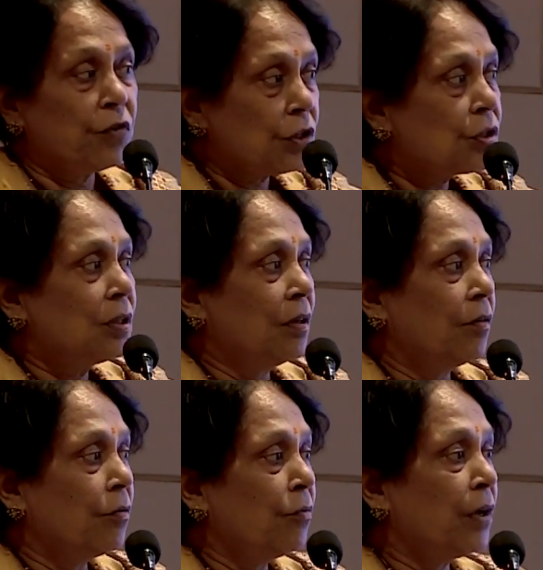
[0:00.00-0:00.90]
which
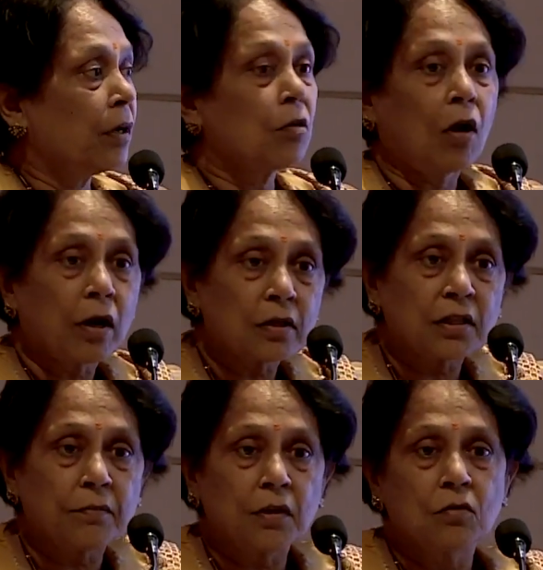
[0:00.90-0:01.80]
we are not
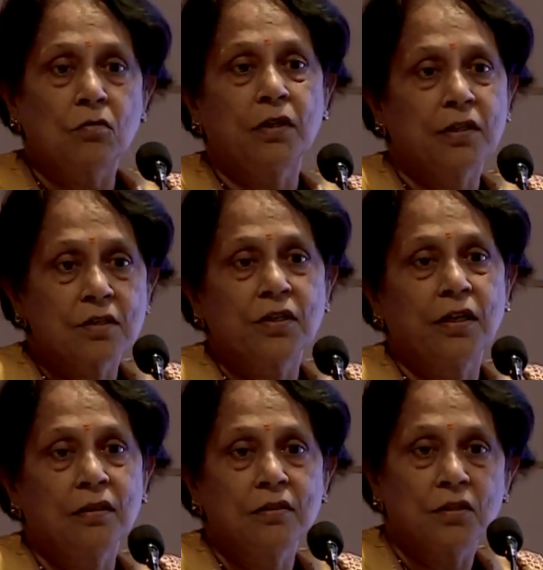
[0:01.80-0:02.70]
able to
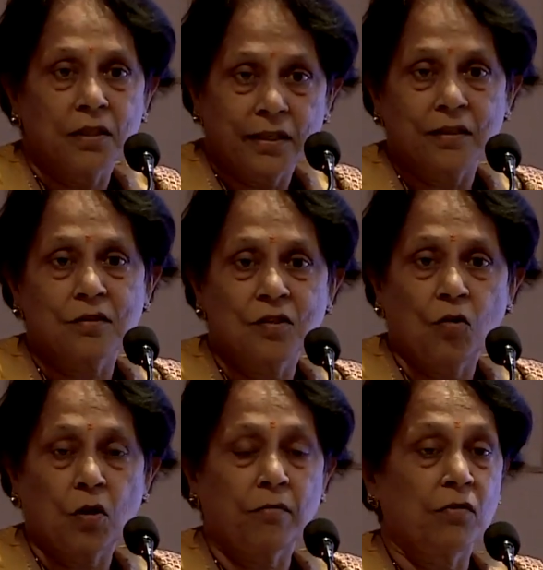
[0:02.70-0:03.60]
understand the genetics,
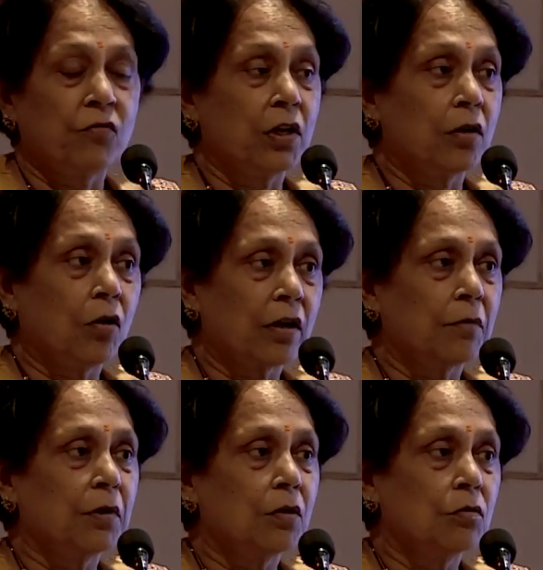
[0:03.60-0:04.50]
or we are not
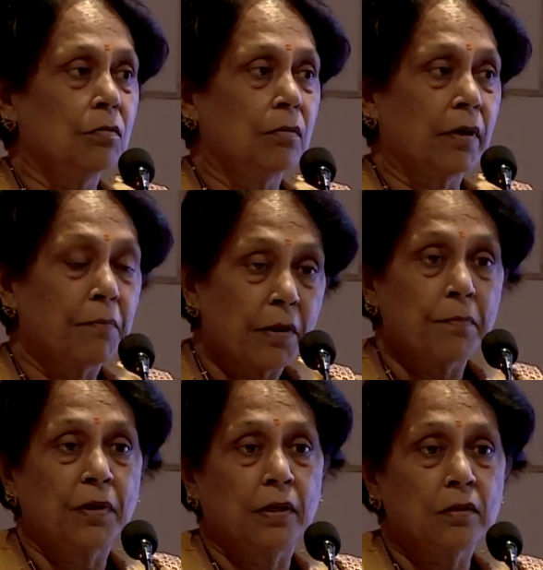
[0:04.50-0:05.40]
able to
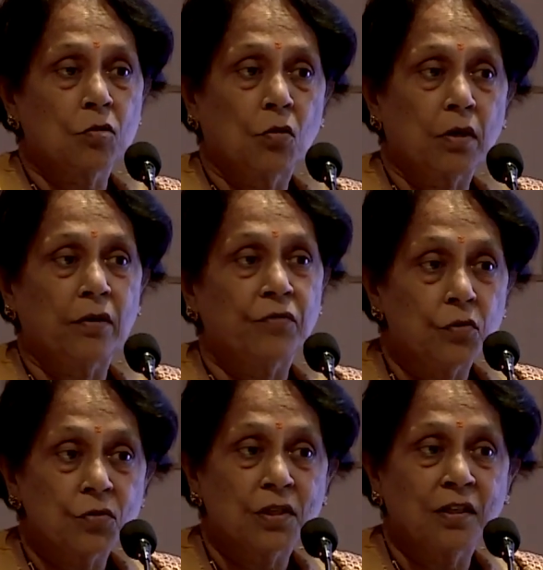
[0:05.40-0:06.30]
remember. It's so
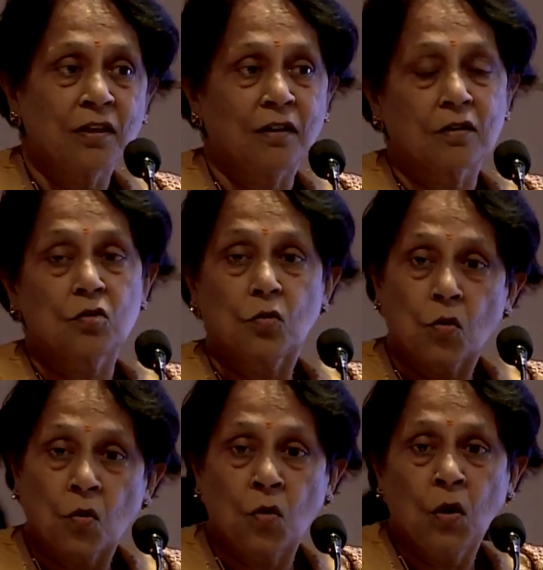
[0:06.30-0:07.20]
confusing. It's
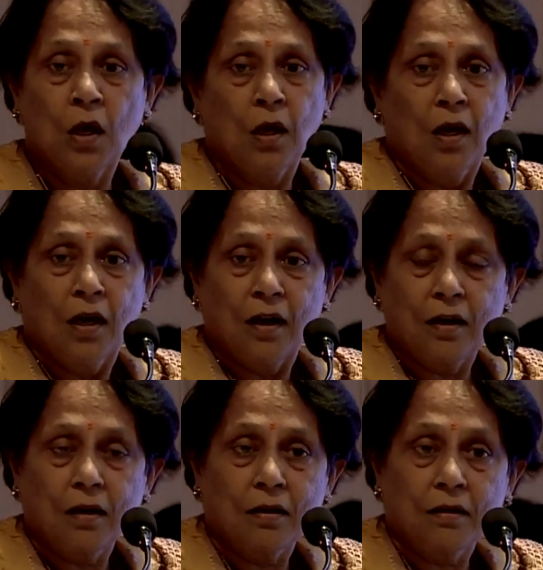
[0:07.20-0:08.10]
so,
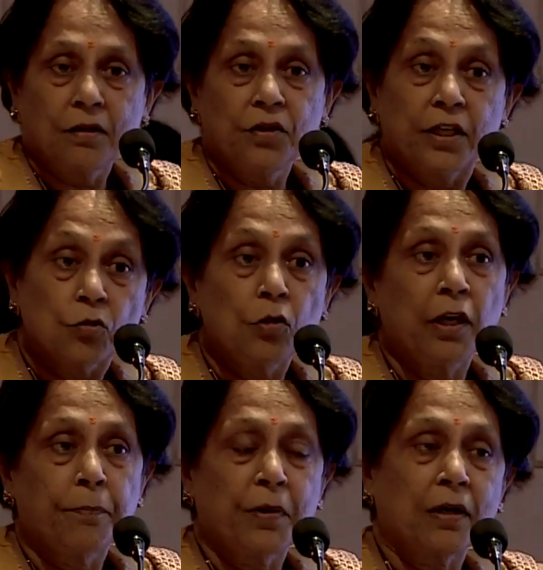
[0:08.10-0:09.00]
in
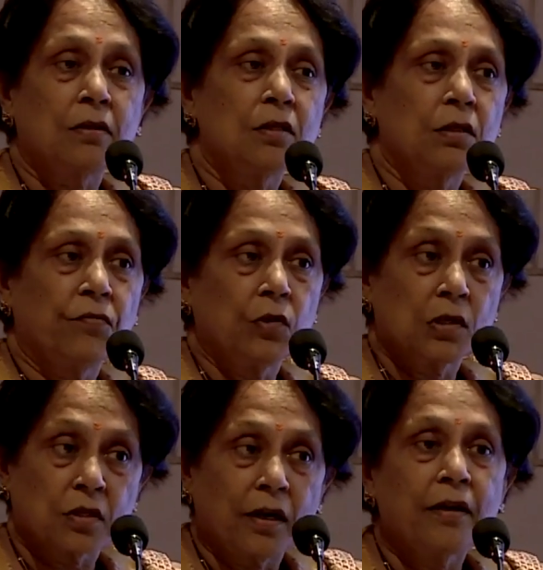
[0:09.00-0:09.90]
day-to-day practice, if we
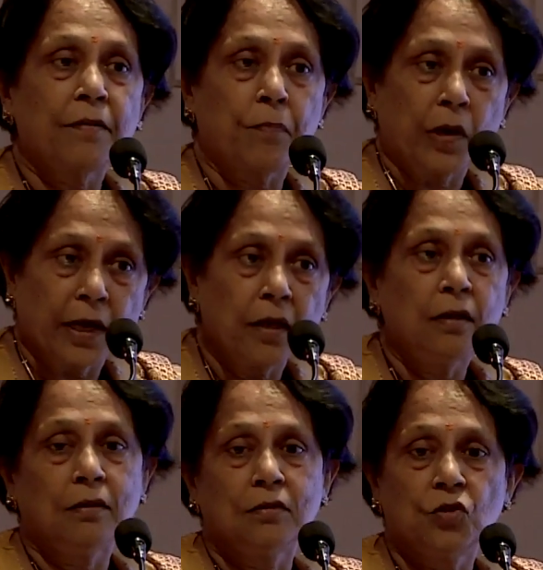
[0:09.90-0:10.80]
start
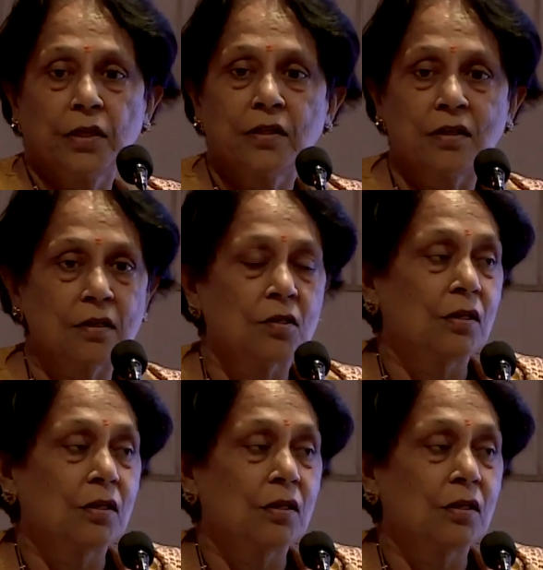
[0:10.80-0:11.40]
applying genetics,